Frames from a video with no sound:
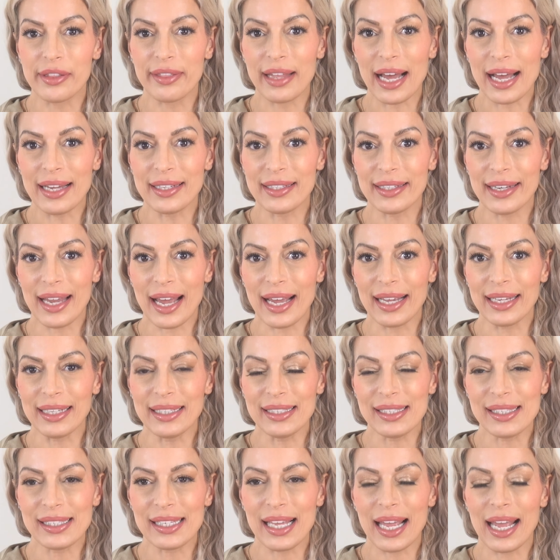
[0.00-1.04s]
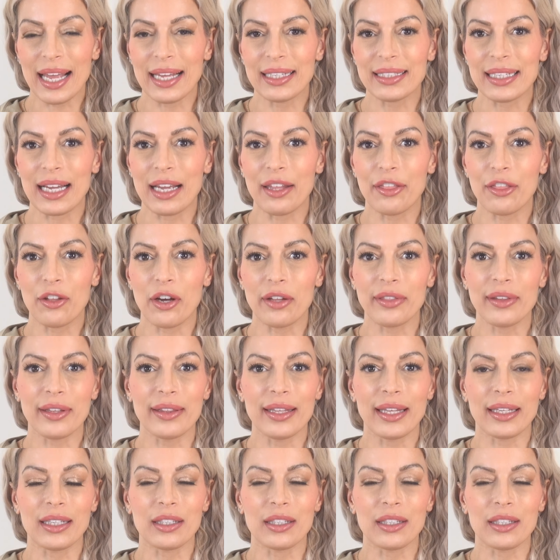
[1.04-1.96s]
that nice, and I thought that they